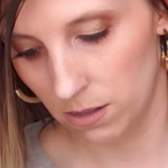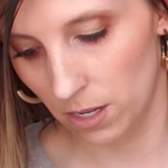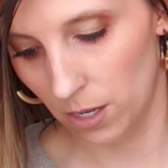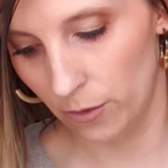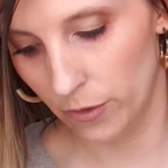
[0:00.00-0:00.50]

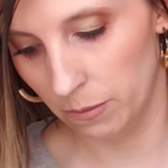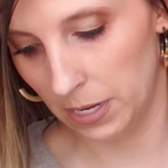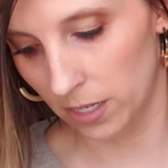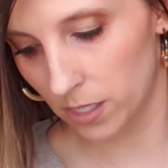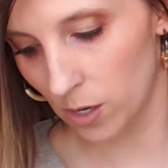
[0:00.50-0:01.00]
thank you for
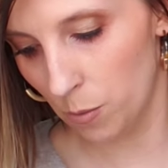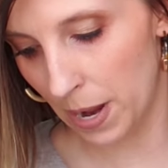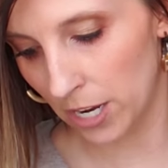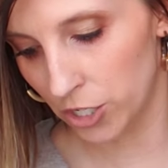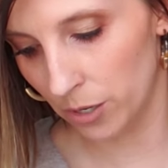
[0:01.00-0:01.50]
being so
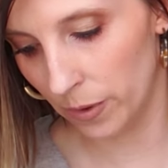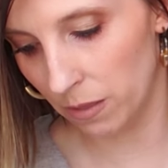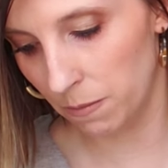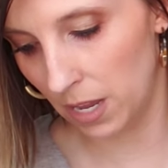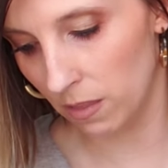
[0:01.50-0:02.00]
patient
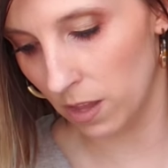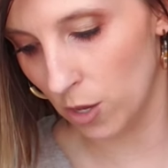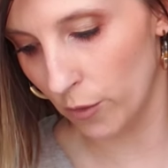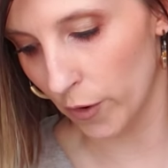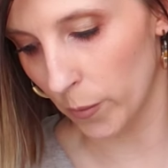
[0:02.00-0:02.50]
with me and
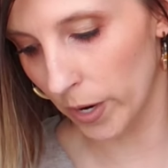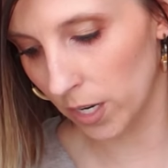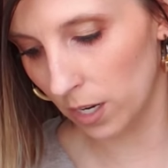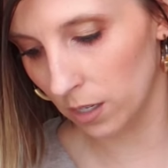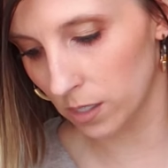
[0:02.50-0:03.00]
thank you for
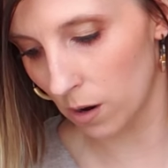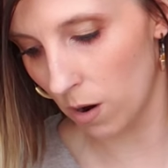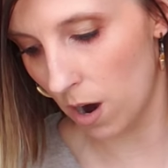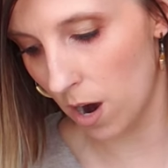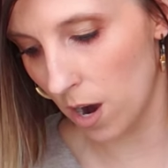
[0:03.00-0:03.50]
working so
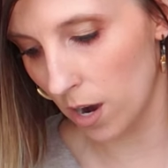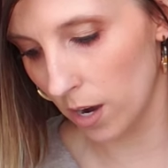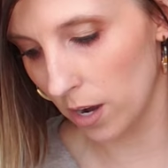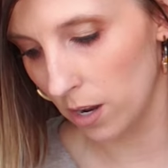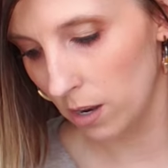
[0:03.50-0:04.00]

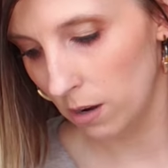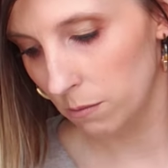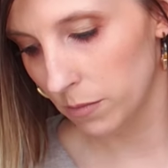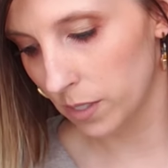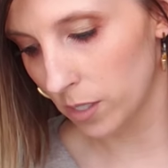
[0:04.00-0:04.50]
hard.
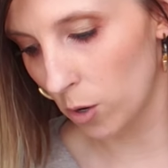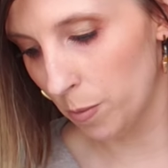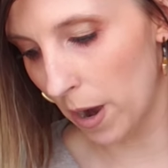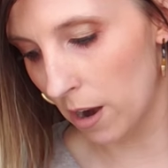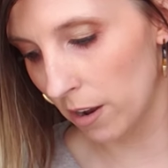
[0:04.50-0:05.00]
So
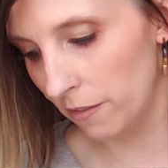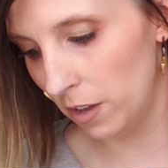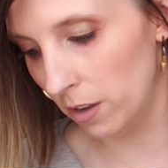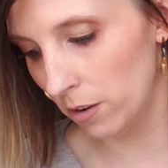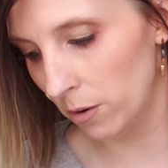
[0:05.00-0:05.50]
proud of
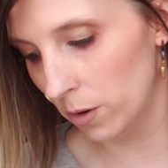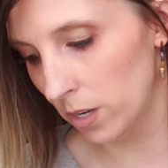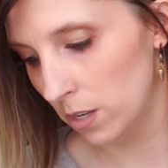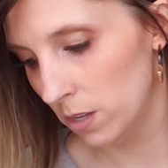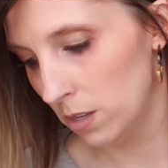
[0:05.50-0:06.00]
you.
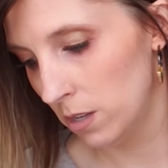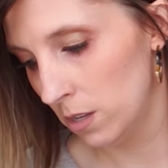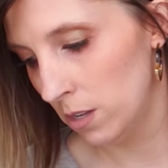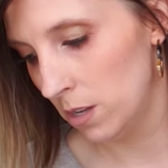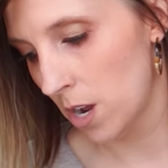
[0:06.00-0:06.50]

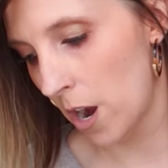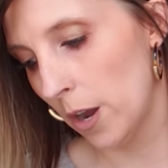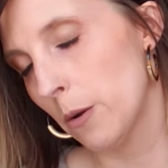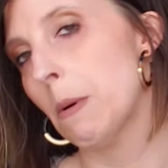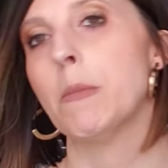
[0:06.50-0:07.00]
All
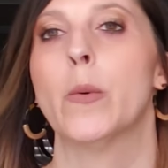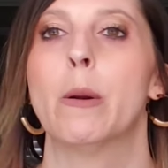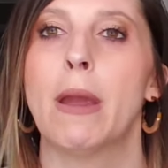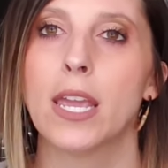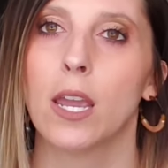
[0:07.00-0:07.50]
right, remember we're
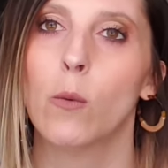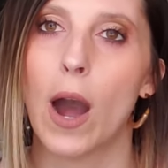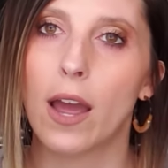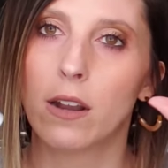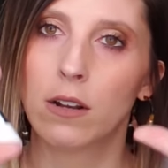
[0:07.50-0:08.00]
making
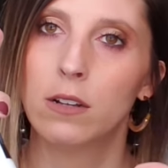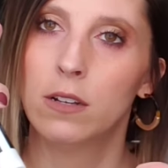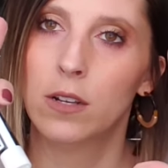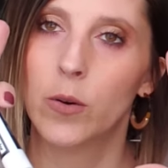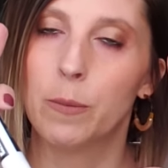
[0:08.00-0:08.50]
what?
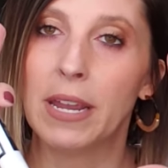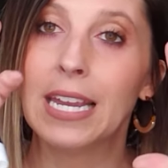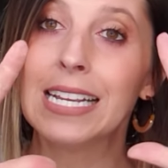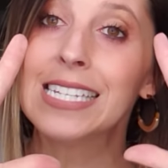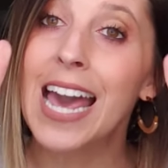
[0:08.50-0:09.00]
We're
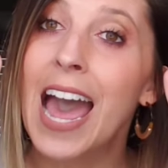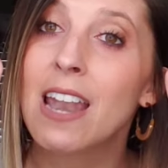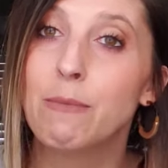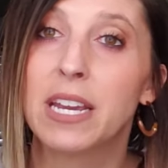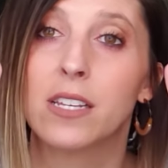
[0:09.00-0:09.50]
making
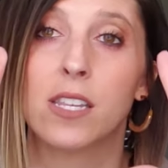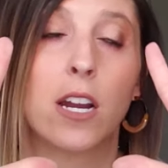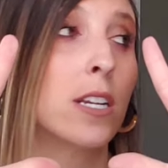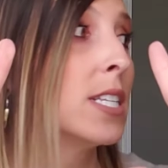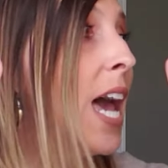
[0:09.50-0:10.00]
10 because there
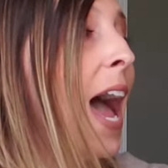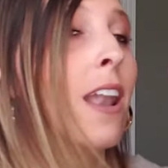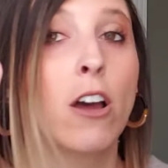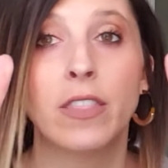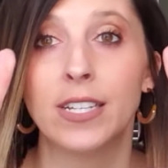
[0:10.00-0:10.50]
are 10
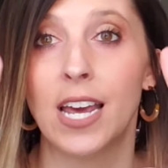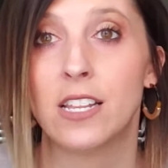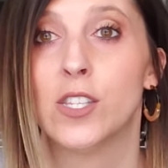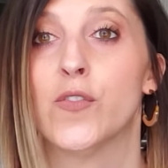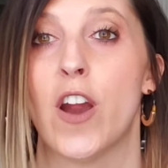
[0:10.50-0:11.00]
on the
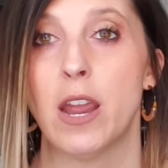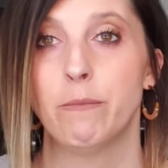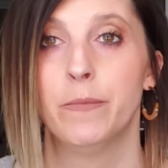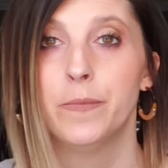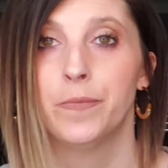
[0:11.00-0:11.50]
10's frame.
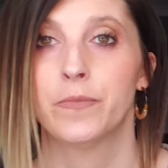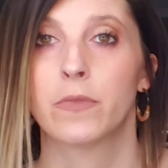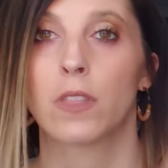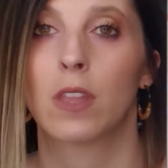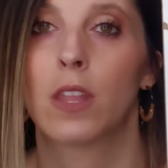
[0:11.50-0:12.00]

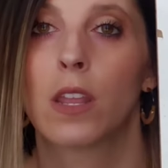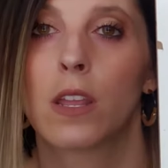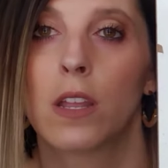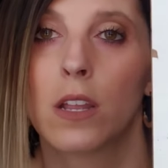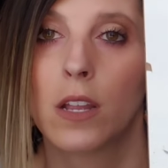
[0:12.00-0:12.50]

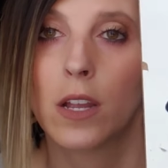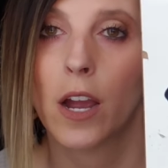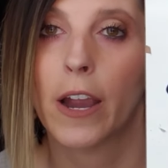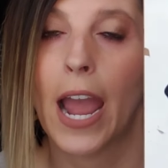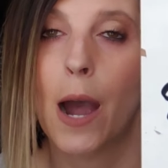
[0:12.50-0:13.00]

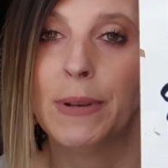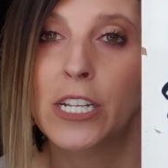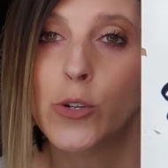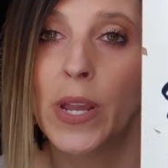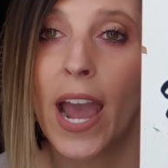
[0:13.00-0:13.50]
All right, how many
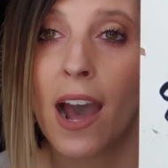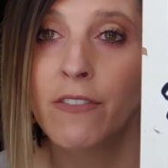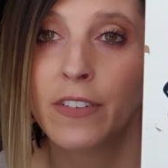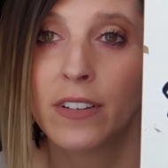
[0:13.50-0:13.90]
do we have?